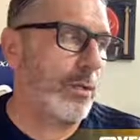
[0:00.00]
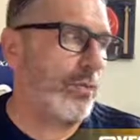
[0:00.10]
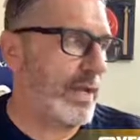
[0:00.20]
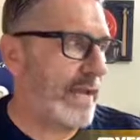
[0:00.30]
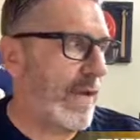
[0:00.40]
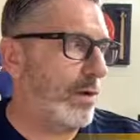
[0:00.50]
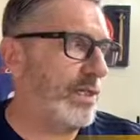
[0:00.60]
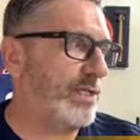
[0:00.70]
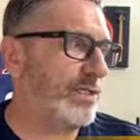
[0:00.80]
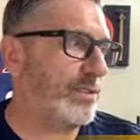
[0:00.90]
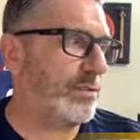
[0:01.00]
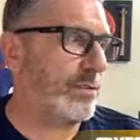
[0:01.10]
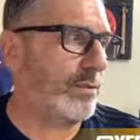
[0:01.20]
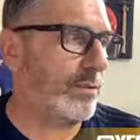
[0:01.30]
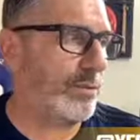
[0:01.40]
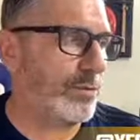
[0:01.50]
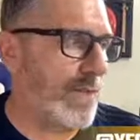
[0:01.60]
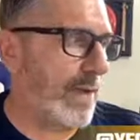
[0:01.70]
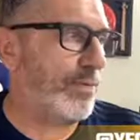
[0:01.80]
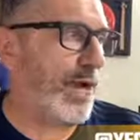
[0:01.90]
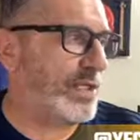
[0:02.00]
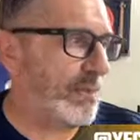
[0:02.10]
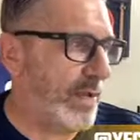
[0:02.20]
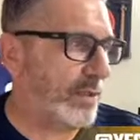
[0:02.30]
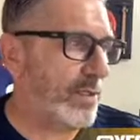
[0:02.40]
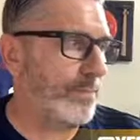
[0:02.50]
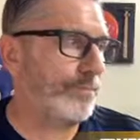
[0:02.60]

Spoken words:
Right now, he's their top prospect.